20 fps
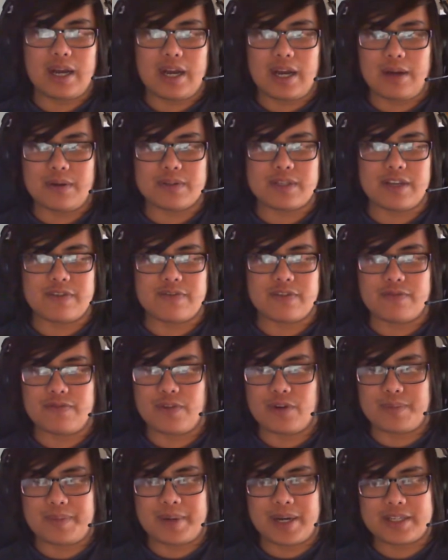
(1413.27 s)
I was left on
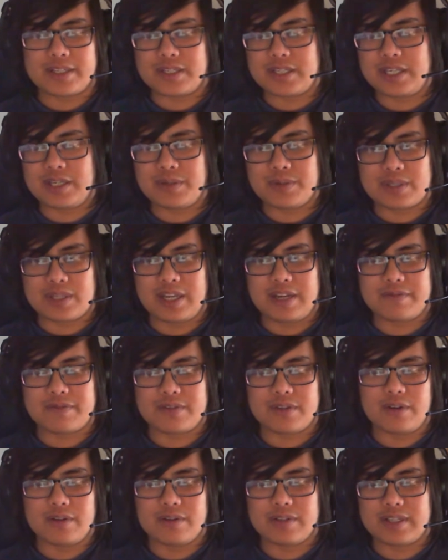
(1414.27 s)
4 prizes. He was
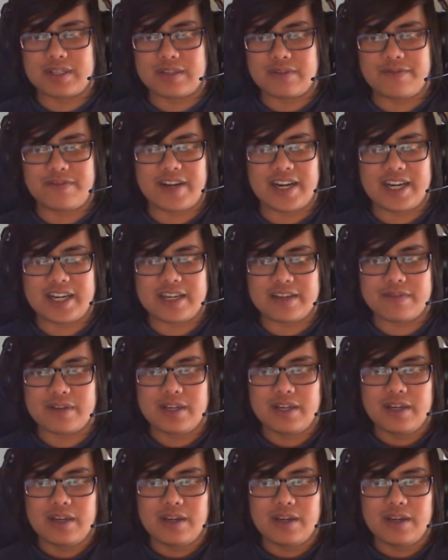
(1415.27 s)
left on 5.